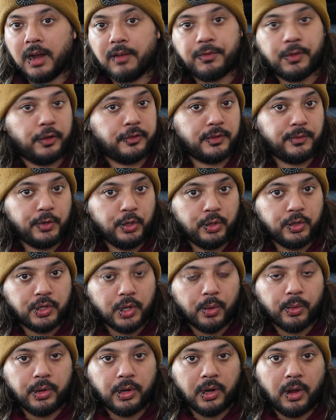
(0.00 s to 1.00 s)
For those of you who
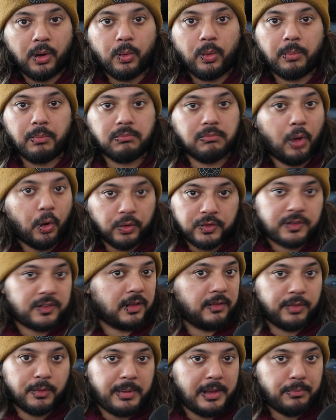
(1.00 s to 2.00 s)
don't know, most
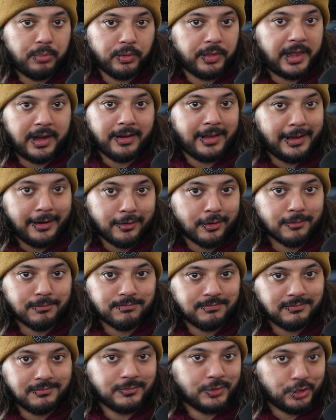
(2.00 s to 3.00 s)
of the people that are here
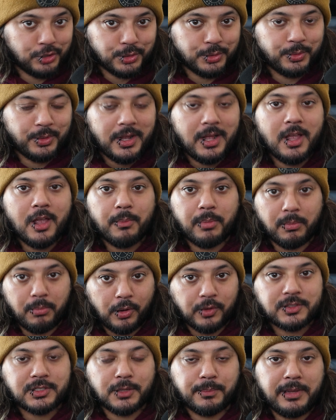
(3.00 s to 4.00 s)
do, but
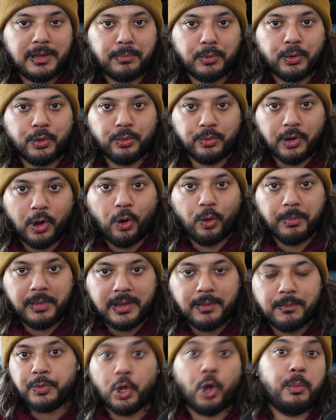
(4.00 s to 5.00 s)
most of the people who know
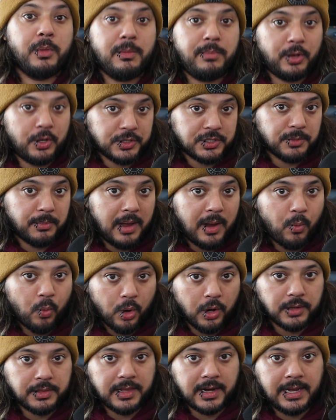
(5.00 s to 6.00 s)
me because of my
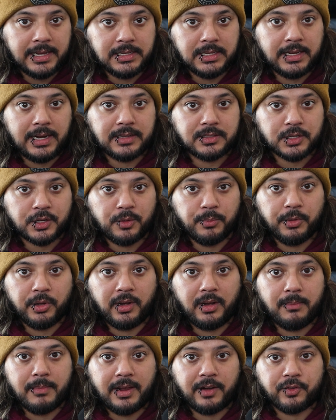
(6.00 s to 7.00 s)
work that I did as a
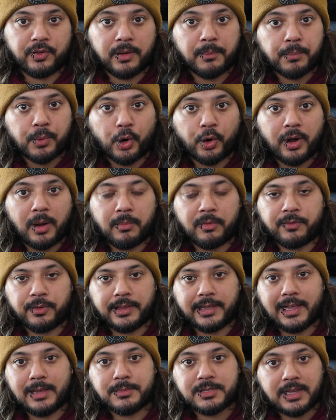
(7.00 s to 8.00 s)
community manager and programmer for
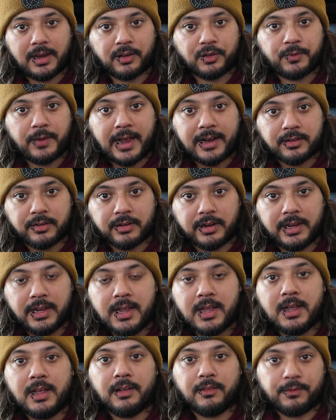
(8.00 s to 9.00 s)
the game Satisfactory
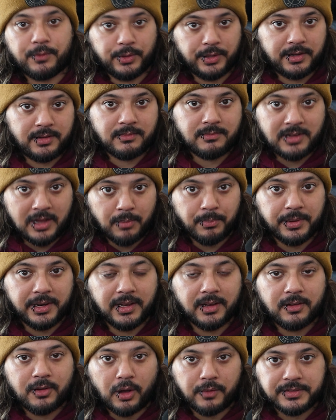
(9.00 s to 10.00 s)
for the
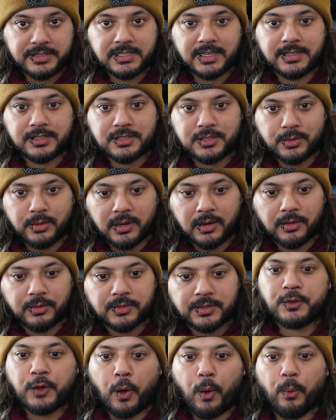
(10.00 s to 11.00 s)
company Coffee Stain Studios.
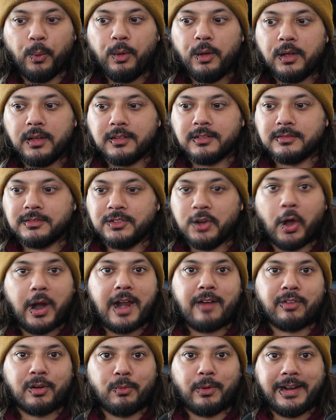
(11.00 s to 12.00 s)
So not
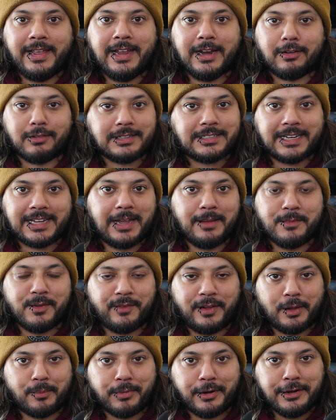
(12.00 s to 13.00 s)
everyone here as a game
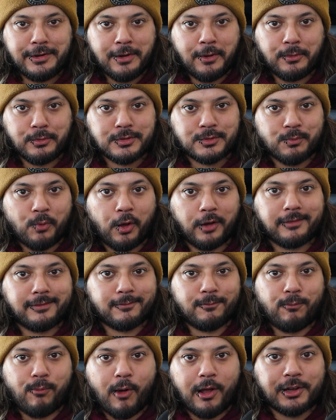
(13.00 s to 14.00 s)
developer knows
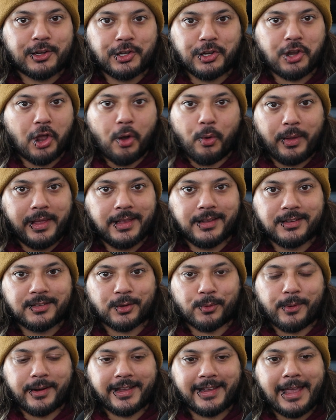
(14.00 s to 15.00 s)
what Godot is
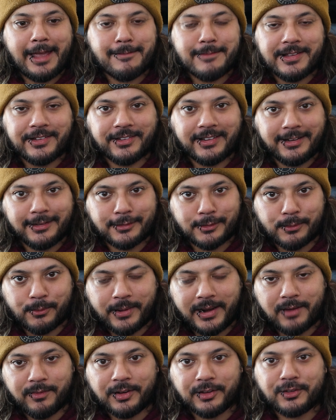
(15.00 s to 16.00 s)
or what a game engine is or
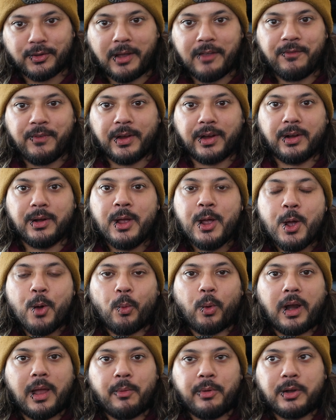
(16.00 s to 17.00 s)
whatever. So I figured
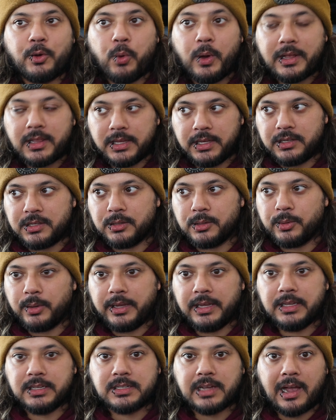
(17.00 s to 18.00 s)
what I would quickly do
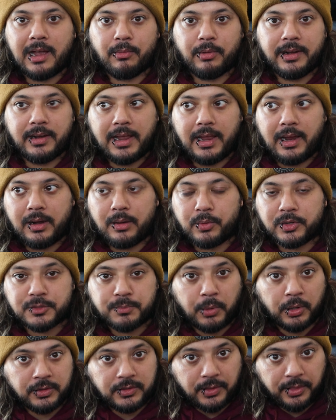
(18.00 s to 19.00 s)
is I would
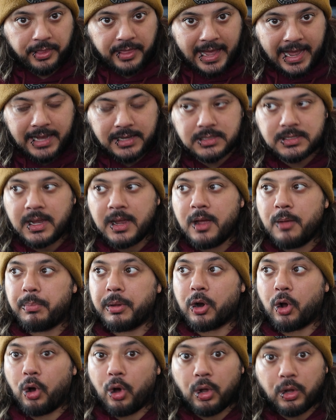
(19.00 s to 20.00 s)
respond to that,
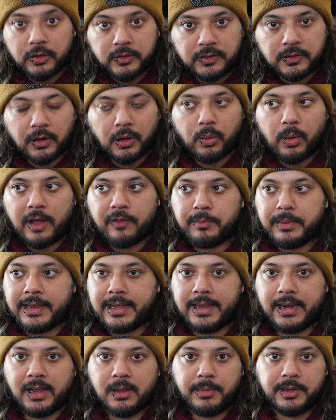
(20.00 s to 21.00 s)
but also I've been
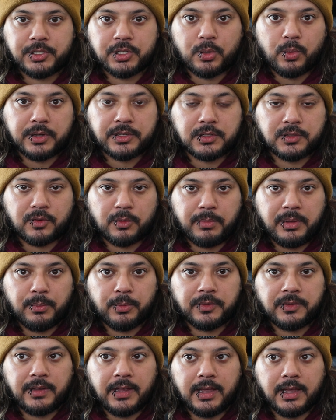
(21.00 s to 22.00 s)
getting a bunch of questions from
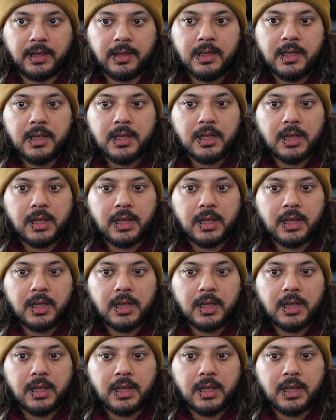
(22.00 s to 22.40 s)
people saying,